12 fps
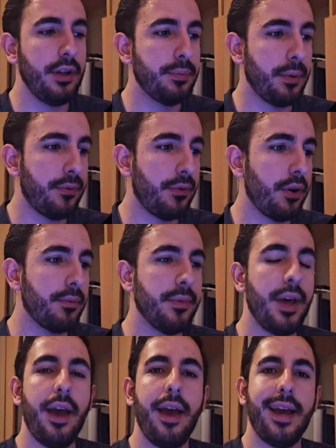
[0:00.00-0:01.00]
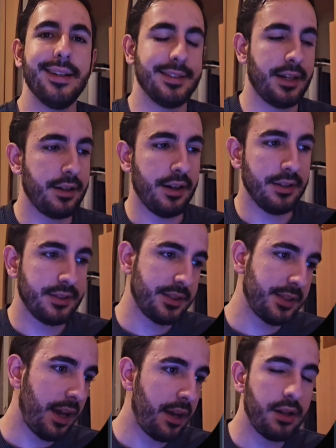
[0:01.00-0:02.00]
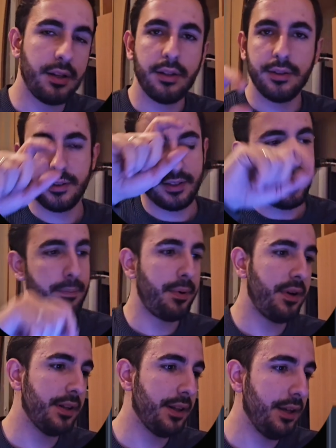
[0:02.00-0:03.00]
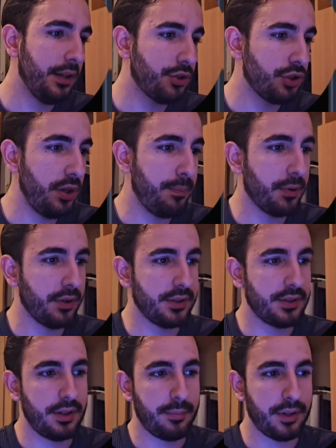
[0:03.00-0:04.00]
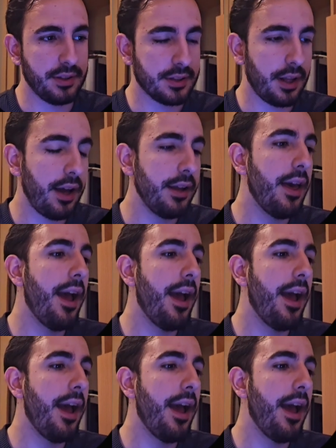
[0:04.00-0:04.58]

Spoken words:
It performed as a carousel, separately, each tip on a separate slide.